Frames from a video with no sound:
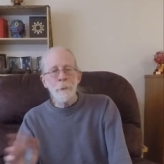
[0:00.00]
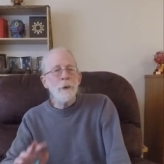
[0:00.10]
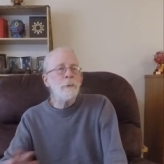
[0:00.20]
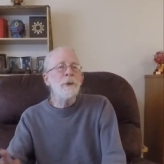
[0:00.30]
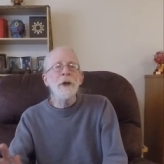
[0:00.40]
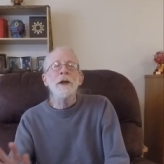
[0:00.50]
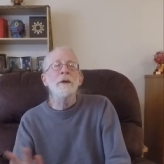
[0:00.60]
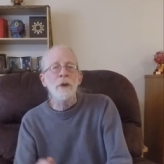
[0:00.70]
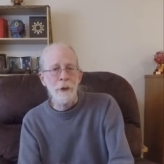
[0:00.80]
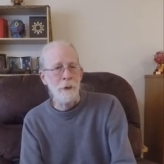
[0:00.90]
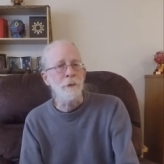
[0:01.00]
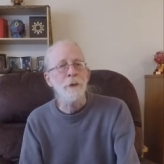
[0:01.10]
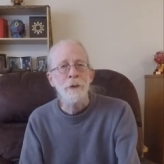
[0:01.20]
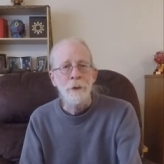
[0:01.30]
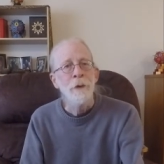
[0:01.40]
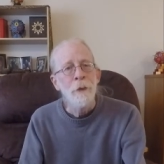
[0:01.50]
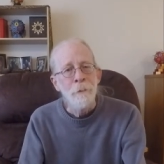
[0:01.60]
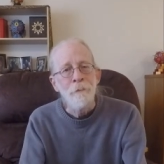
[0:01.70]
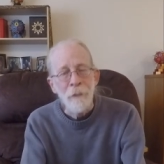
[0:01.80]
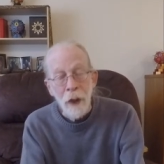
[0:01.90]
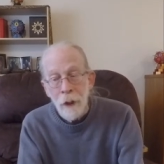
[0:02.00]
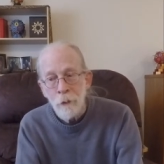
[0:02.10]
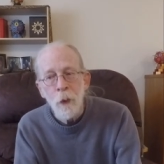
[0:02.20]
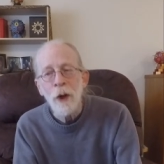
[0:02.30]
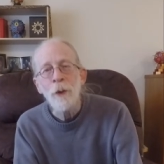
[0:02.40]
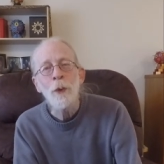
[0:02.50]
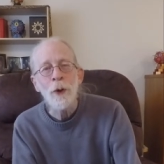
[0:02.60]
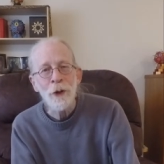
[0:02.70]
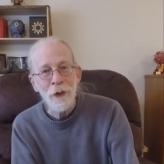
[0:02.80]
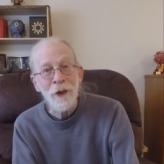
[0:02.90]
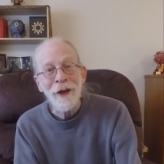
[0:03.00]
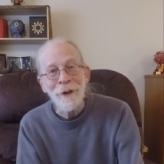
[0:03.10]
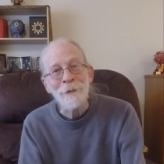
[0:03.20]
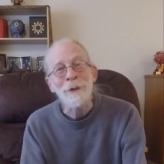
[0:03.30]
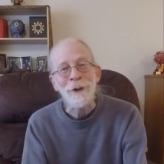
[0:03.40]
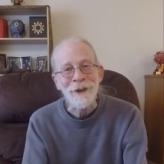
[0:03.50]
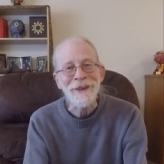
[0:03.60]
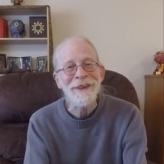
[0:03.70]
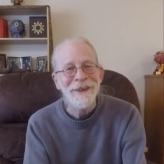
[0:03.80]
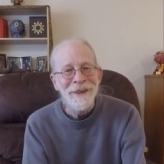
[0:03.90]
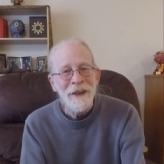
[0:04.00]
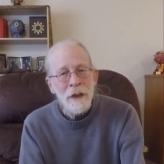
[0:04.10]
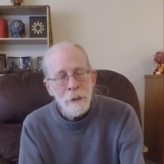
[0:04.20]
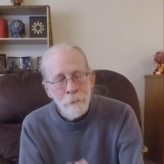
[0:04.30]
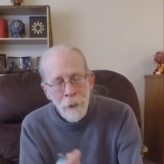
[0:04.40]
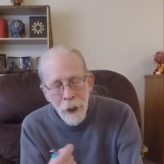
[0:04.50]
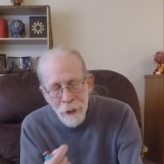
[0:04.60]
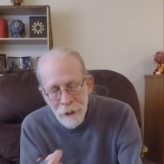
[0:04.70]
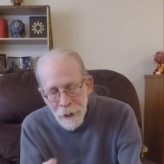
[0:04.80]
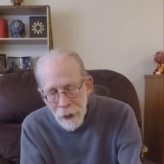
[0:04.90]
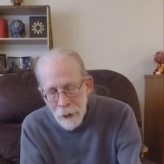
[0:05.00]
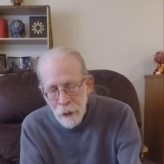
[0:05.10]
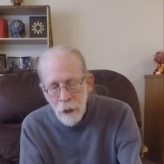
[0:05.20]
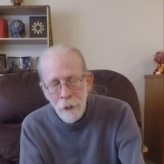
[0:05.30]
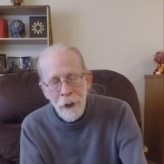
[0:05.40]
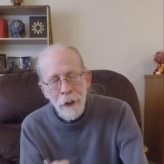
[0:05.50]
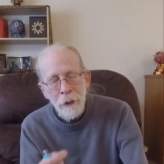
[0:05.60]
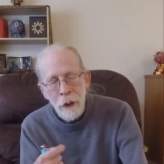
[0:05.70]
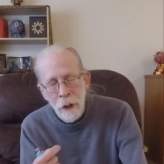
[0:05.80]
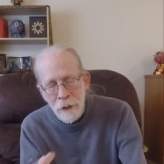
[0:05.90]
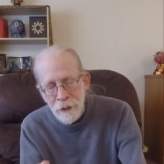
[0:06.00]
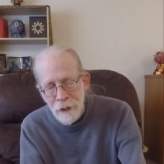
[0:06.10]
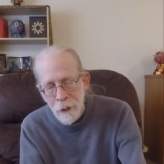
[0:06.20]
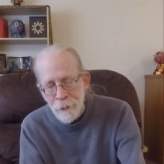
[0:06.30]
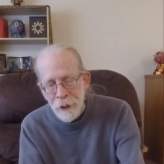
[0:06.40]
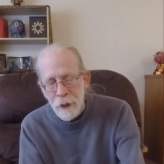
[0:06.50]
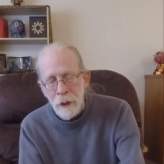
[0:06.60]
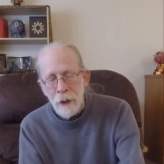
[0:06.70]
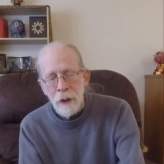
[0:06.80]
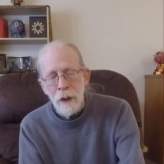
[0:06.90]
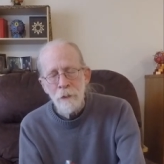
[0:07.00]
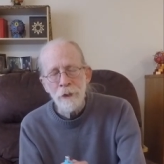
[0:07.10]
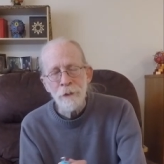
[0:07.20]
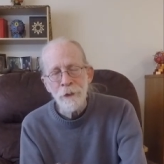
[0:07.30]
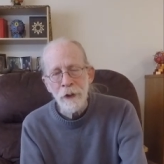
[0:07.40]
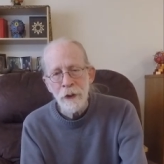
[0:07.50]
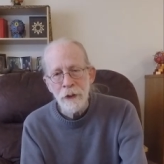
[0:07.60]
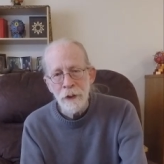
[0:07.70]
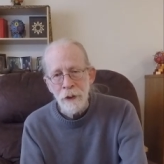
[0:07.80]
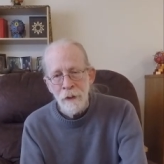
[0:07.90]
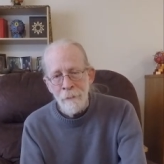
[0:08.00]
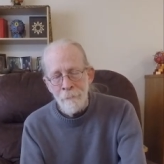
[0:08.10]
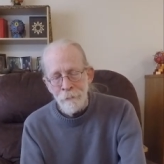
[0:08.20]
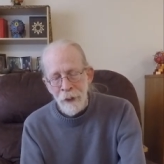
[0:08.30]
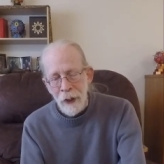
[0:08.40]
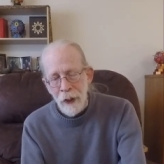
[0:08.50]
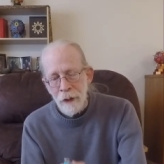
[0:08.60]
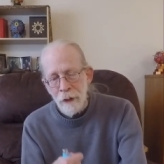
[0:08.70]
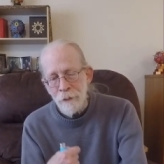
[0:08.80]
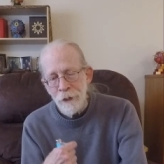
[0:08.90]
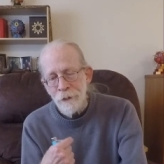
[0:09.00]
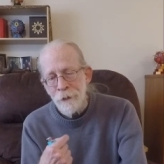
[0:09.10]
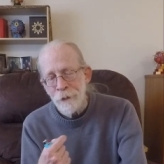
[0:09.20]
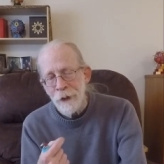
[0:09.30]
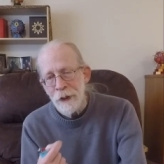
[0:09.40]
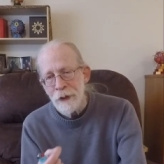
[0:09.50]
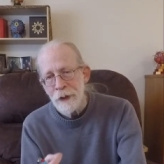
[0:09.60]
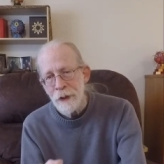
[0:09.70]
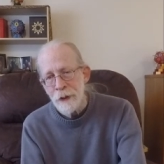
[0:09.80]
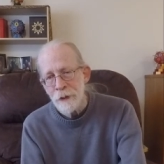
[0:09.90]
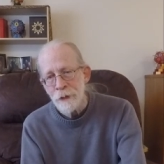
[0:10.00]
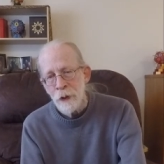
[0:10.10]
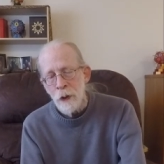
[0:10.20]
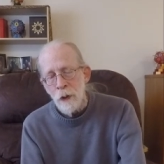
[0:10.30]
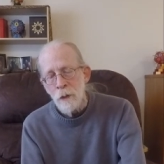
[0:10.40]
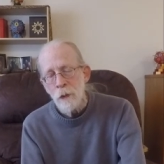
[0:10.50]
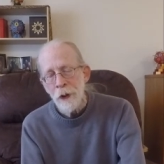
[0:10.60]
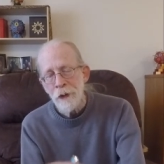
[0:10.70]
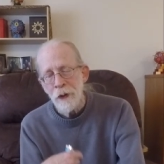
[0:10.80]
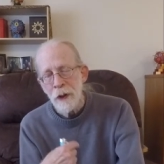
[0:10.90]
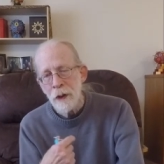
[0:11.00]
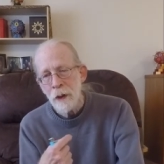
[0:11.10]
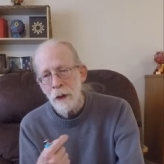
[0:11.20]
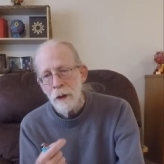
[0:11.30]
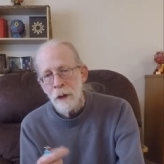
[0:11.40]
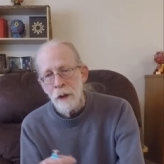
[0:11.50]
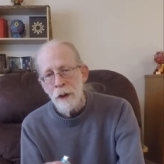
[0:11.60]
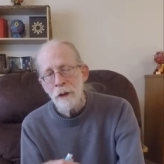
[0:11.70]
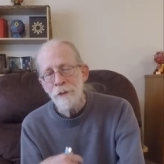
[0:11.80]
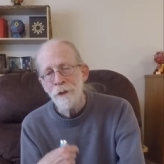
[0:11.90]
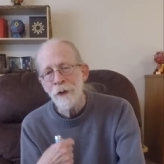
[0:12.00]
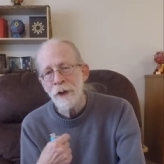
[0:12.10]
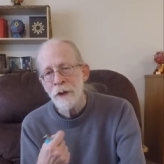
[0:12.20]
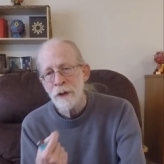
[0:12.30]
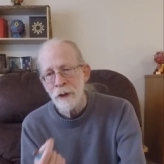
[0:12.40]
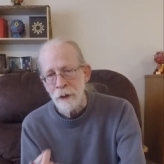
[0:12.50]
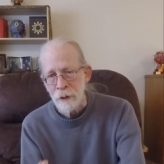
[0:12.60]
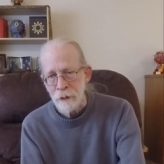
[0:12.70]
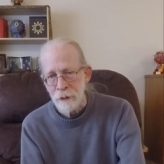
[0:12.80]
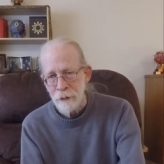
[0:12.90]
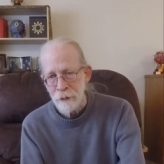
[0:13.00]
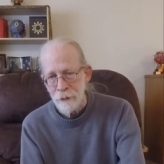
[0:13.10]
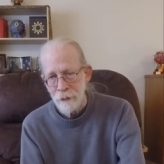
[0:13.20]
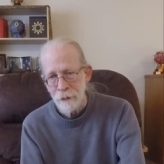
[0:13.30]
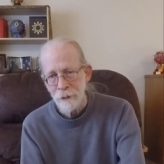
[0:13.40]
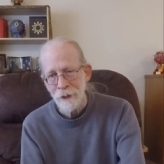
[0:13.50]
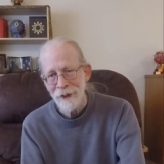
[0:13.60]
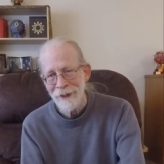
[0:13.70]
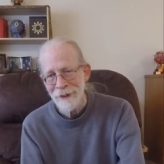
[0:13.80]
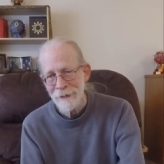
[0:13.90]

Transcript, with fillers: your brain around and well worth the effort meditating on that concept of infinity and of infinities within infinities. Okay?